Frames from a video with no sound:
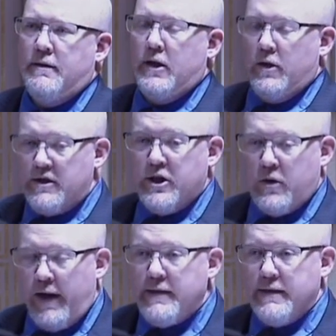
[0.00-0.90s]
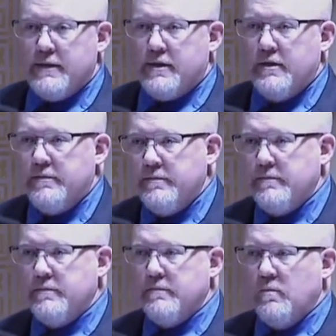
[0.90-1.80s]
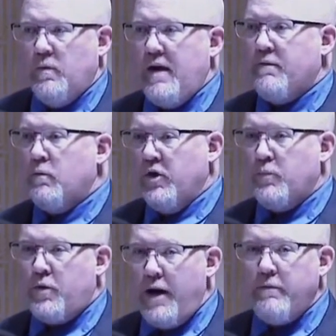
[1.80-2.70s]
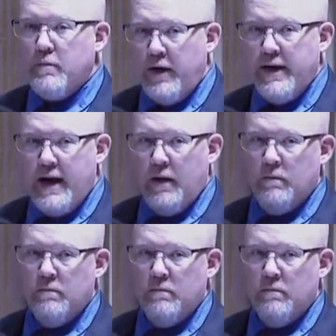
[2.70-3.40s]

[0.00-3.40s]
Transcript: There is a crisis. We have a real problem right now.